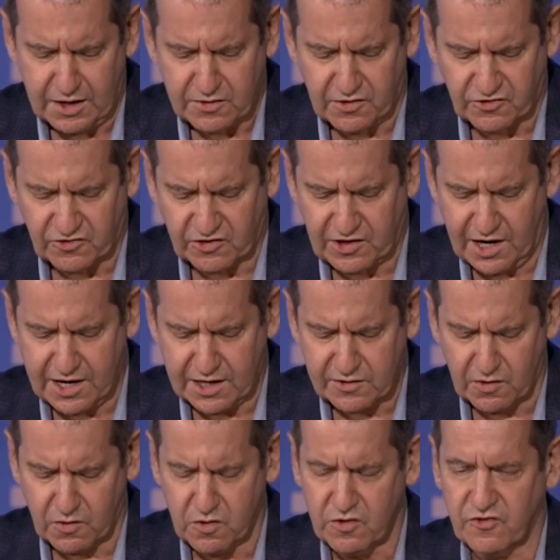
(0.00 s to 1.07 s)
the
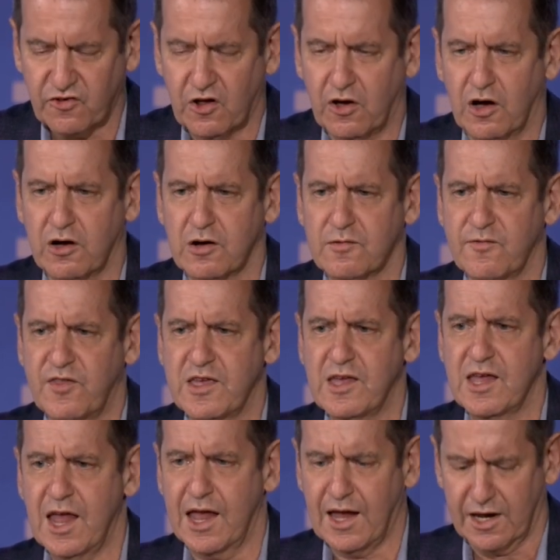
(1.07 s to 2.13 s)
standards of
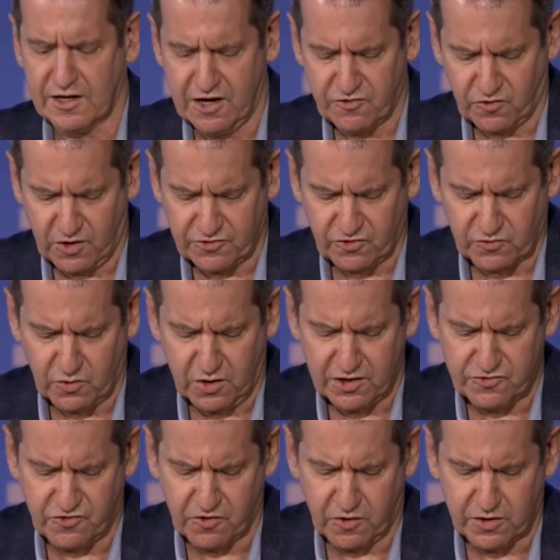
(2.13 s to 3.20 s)
the Antitrust Law
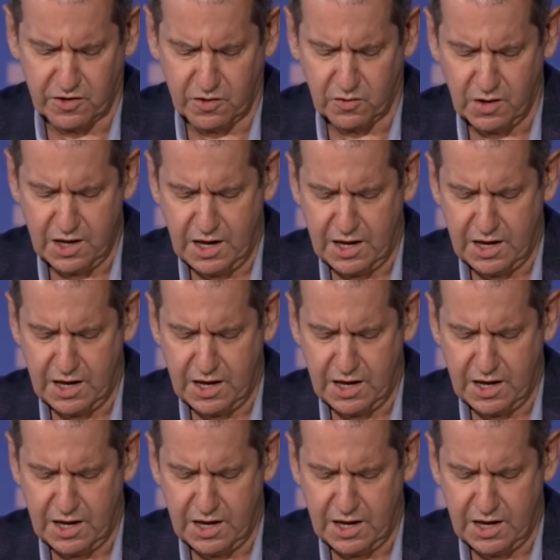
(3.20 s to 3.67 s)
Journal.